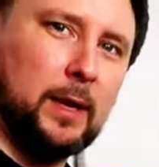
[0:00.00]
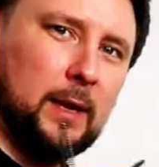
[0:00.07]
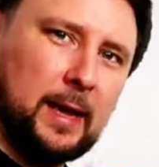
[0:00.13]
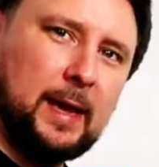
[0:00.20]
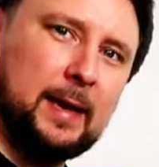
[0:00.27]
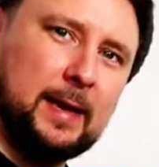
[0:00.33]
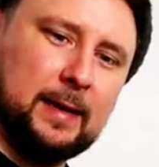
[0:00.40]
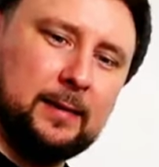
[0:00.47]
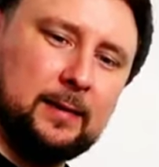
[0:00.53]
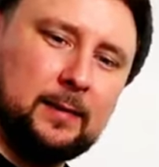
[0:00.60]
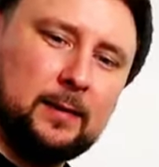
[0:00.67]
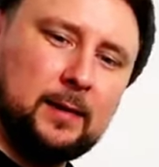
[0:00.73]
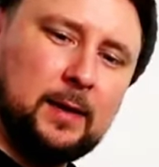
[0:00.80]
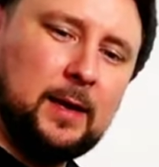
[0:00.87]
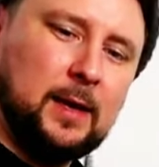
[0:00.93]
a bit of hair.
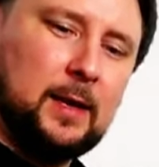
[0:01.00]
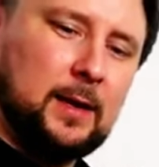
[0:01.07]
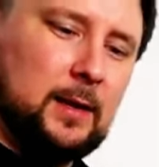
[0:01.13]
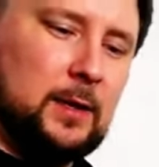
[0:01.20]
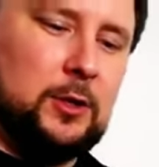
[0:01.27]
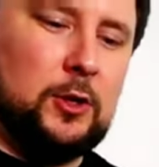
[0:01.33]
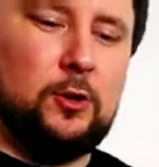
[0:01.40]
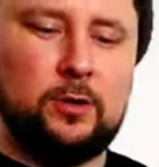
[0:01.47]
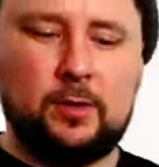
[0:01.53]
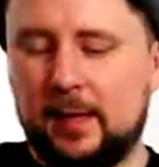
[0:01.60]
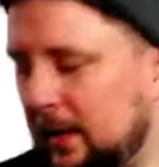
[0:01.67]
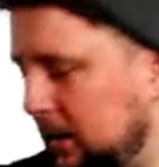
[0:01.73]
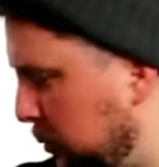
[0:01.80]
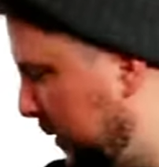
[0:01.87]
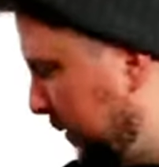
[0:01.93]
You
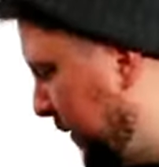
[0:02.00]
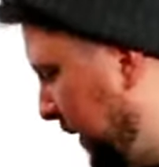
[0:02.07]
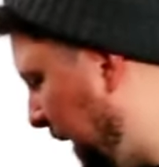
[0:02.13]
think with